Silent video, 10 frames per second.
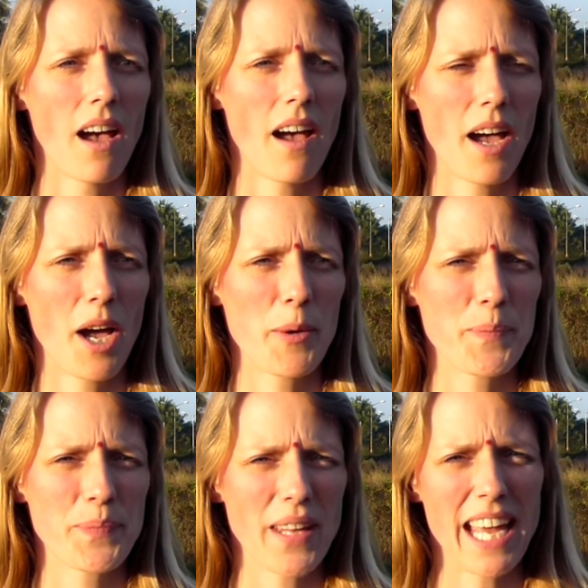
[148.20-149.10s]

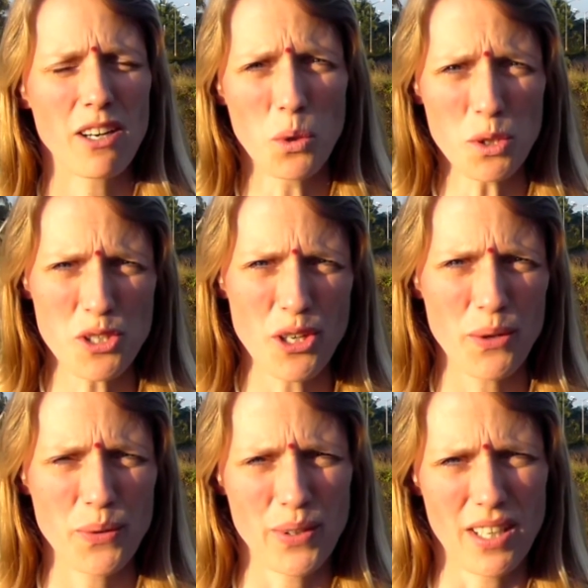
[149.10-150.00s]
And
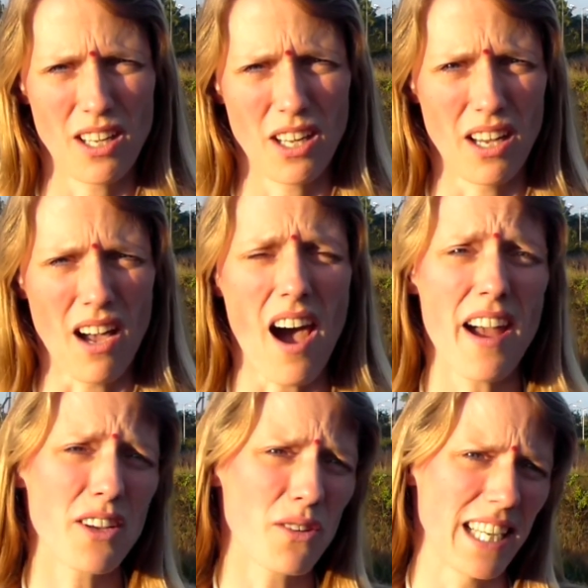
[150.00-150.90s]
also
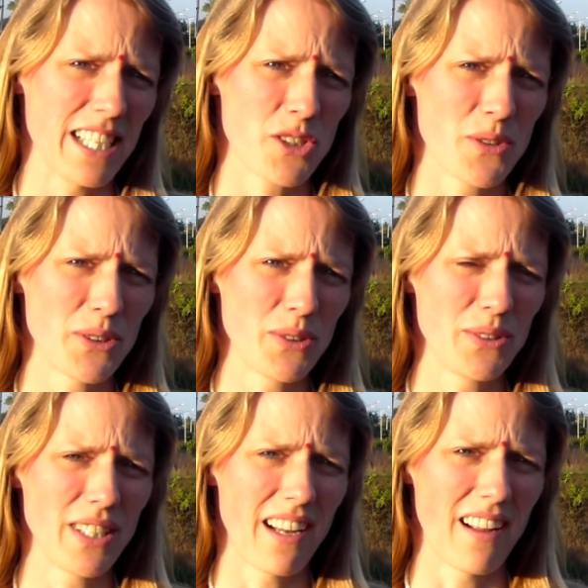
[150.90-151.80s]
high
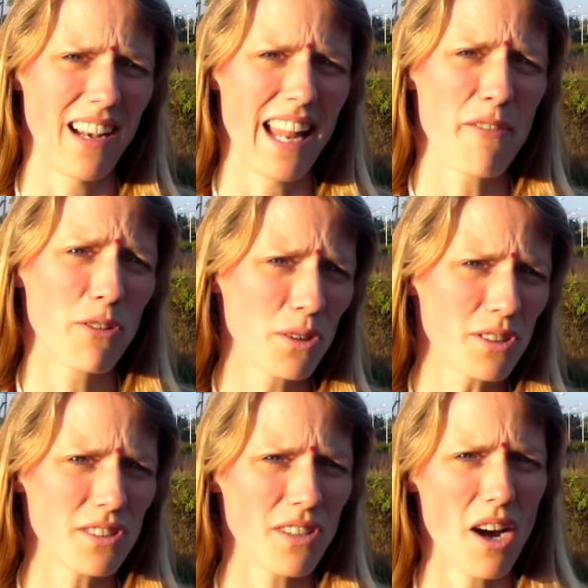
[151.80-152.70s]
cholesterol
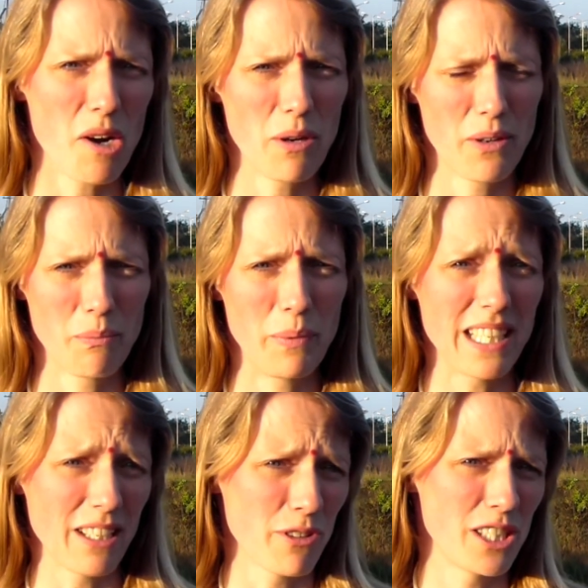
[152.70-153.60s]
levels are
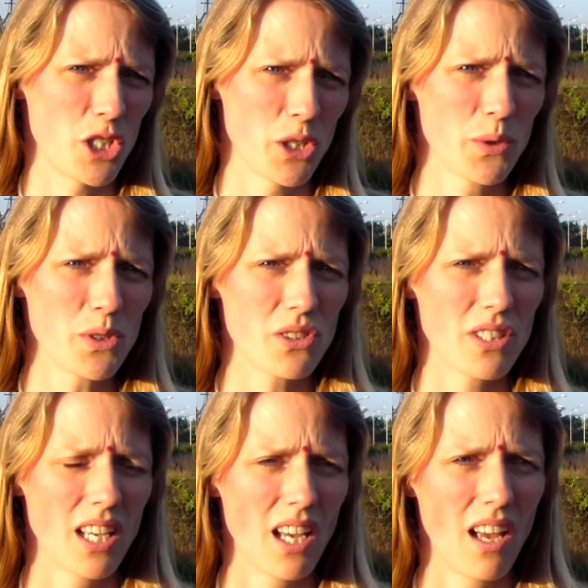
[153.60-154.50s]
being
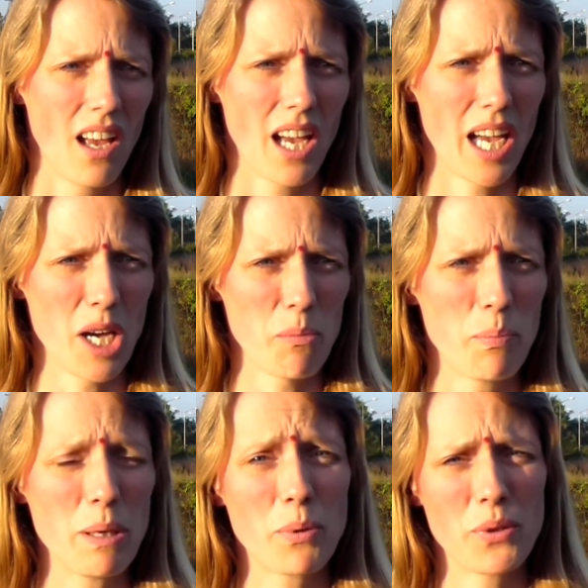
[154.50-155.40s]
reduced.
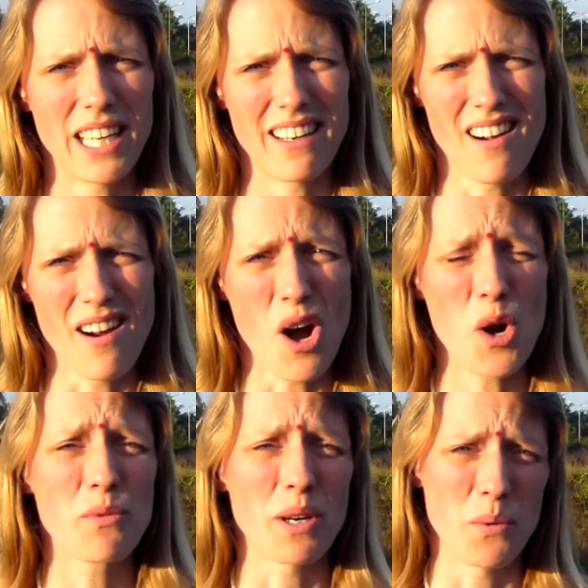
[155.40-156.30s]
People that are
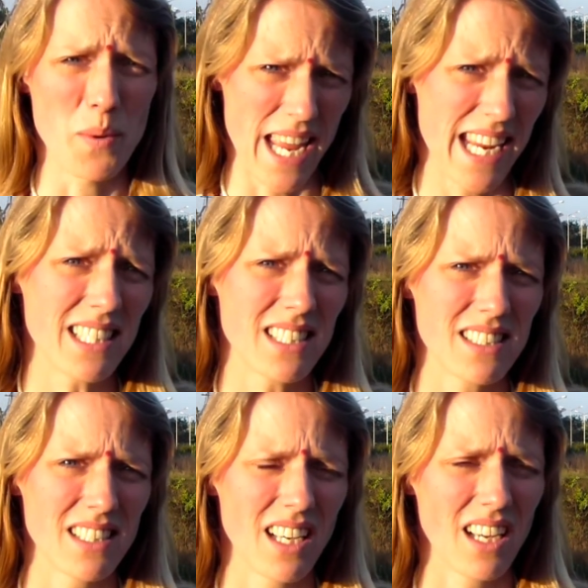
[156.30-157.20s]

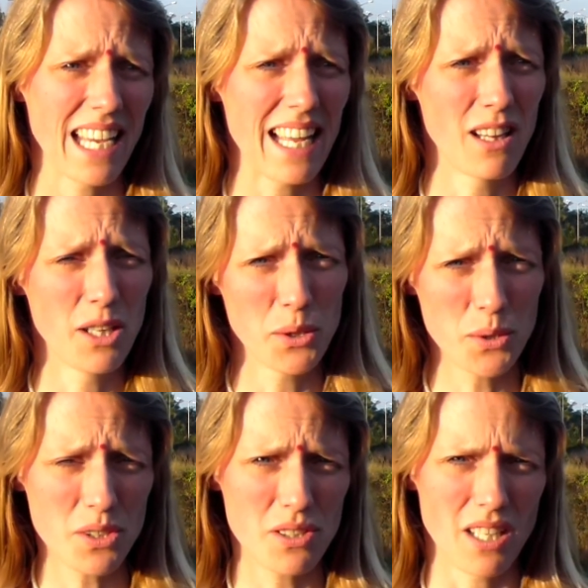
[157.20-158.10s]
overweight can
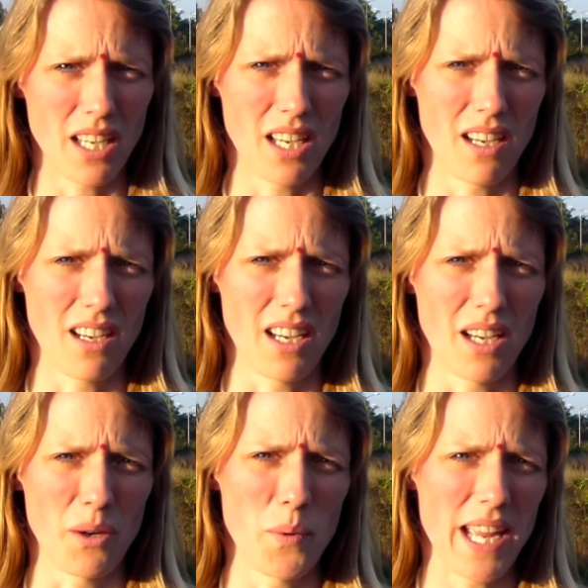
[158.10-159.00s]
lose the
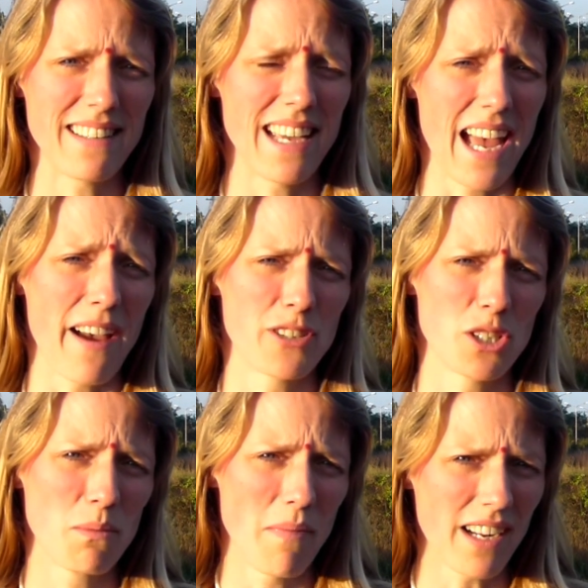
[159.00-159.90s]
weight they have
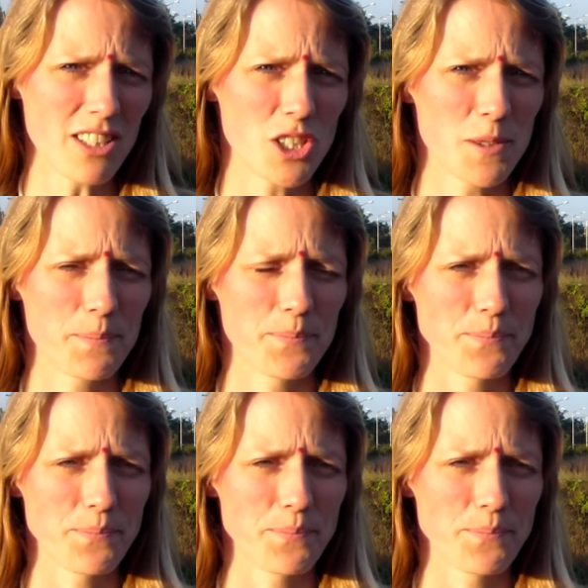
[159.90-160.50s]
too much.